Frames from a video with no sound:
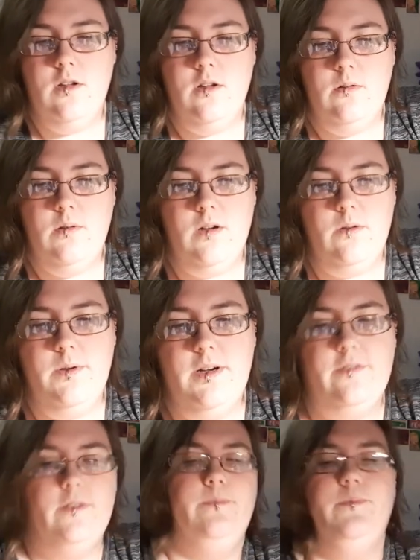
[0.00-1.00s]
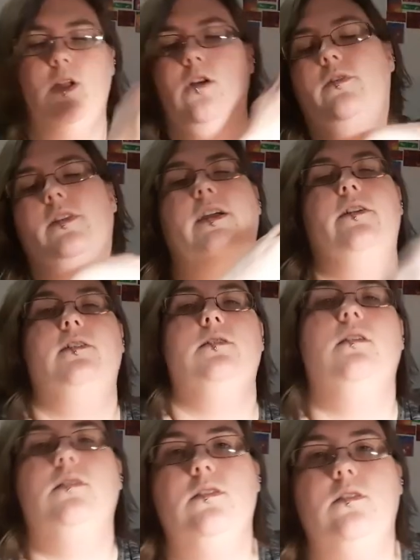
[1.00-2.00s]
Well, whatever. Over there is
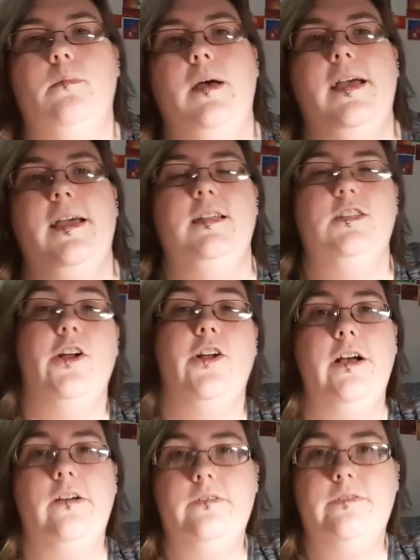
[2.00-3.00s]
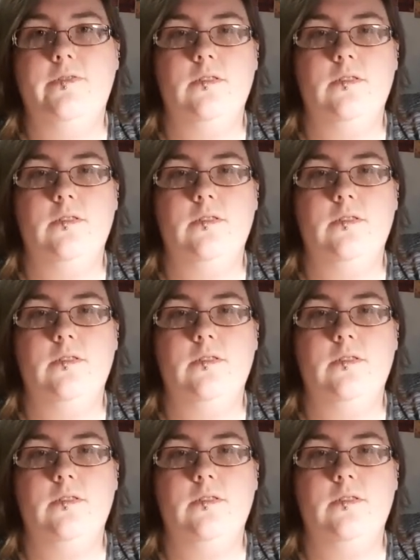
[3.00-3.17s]
also my Dark Elf.